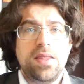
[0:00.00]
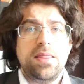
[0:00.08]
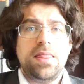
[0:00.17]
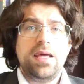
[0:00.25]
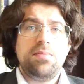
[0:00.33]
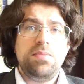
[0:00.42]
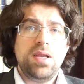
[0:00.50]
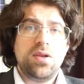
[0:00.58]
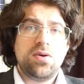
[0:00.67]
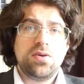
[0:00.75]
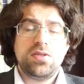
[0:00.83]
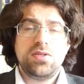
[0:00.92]
that
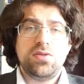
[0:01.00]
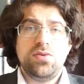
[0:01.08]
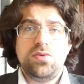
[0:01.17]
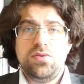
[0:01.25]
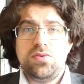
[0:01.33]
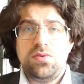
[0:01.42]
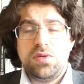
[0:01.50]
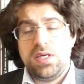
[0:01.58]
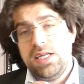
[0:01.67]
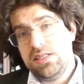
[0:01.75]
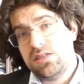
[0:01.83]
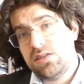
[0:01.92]
belong to
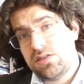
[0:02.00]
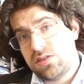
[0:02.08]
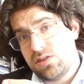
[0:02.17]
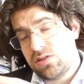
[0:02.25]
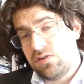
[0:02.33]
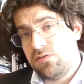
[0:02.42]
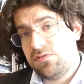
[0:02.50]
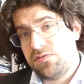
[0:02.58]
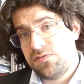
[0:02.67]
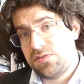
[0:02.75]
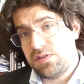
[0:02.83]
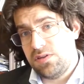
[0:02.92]
instances
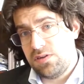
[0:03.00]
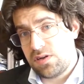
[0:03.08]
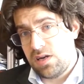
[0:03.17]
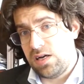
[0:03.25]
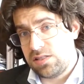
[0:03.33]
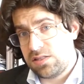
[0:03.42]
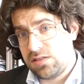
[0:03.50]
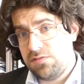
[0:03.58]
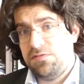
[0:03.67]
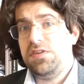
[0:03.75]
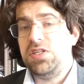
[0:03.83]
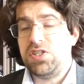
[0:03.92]
of class
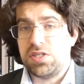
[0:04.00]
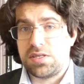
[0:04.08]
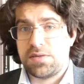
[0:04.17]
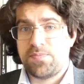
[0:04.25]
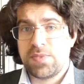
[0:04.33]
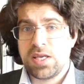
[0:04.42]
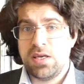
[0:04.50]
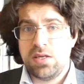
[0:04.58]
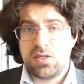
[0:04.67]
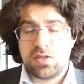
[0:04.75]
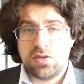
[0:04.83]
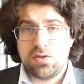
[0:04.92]
feature.
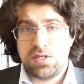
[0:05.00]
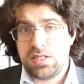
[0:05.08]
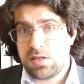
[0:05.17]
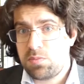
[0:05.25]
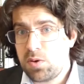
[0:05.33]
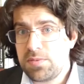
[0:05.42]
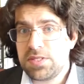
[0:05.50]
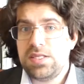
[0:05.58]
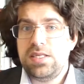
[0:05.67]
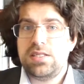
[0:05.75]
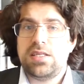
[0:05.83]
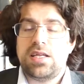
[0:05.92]
So these are
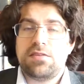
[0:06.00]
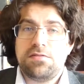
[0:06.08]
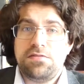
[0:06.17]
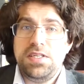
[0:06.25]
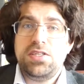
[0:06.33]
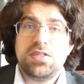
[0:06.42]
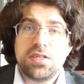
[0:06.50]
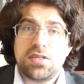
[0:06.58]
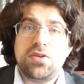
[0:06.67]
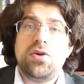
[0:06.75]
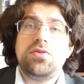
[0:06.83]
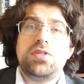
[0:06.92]
properties that feature
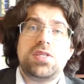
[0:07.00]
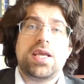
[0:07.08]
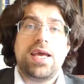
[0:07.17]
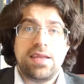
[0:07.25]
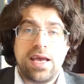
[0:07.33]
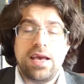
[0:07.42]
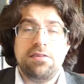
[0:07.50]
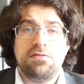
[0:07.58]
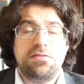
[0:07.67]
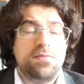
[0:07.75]
nodes can have.